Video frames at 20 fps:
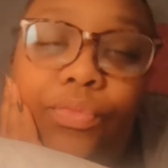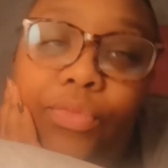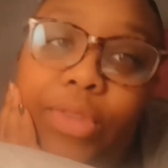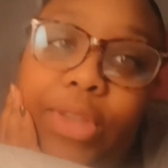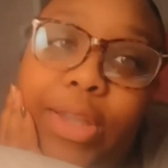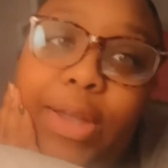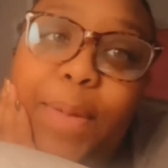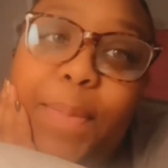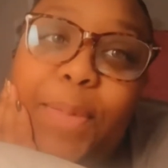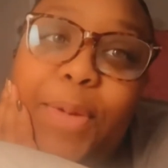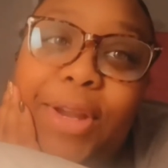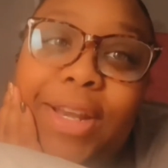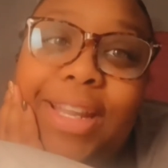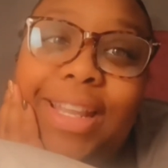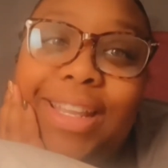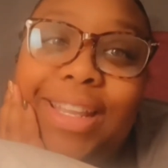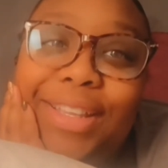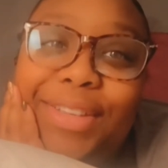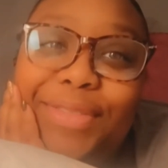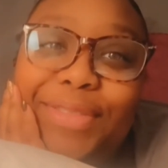Good
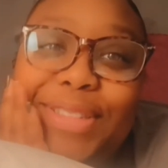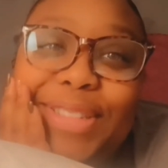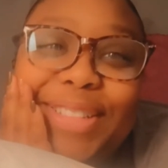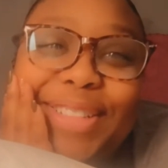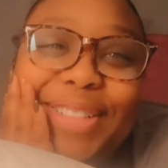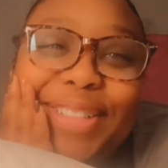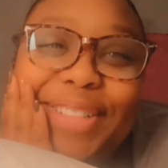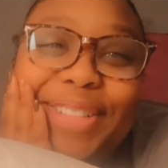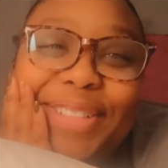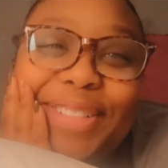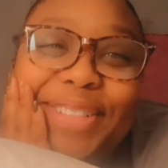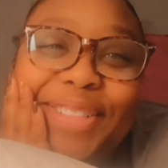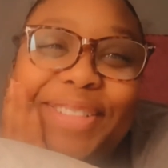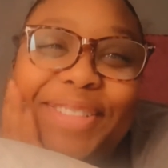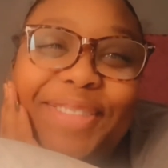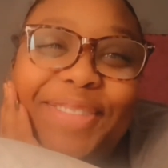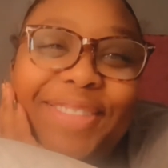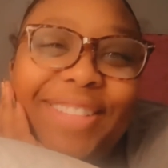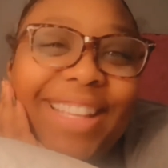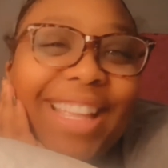morning,
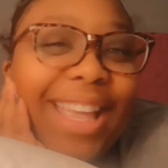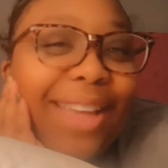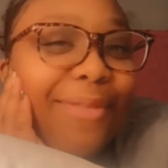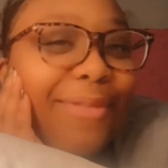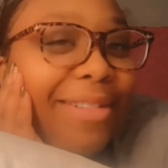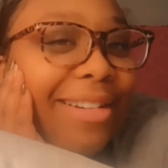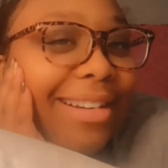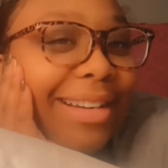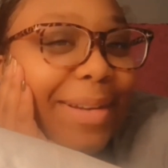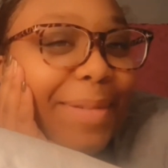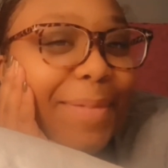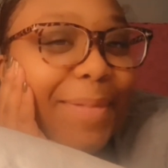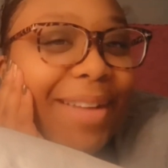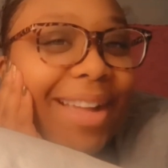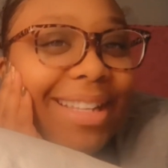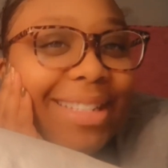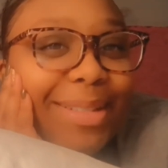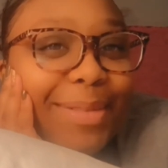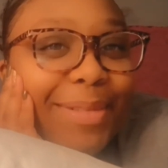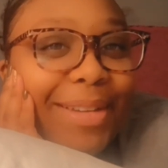YouTube, and welcome
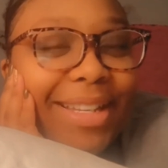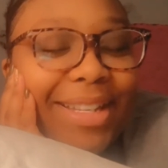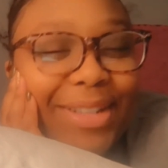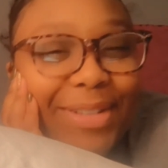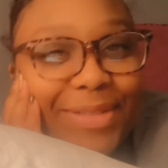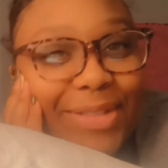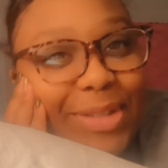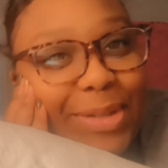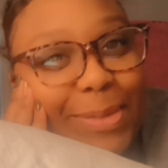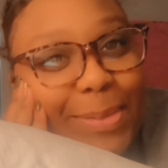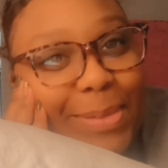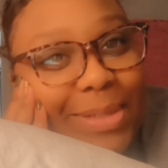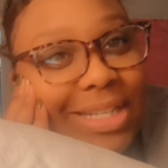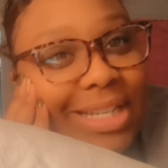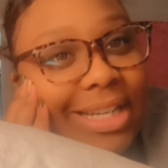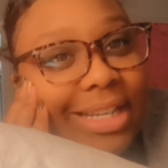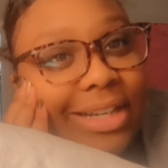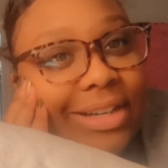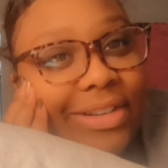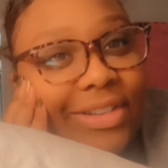back to my YouTube
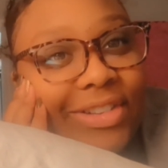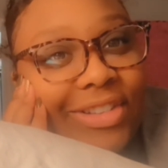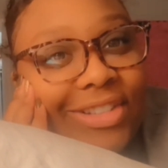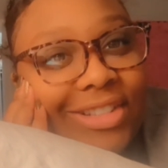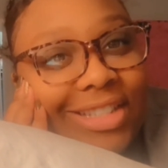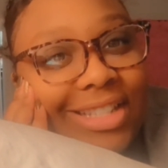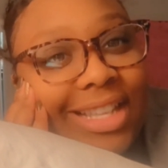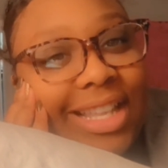channel.